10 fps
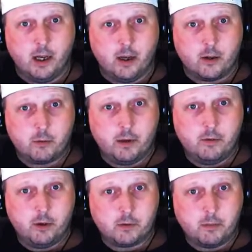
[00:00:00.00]
3 of
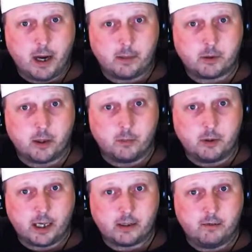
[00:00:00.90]
those maps are
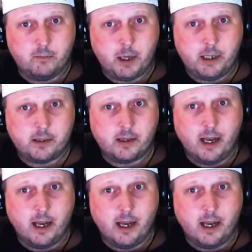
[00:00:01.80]
objective-based,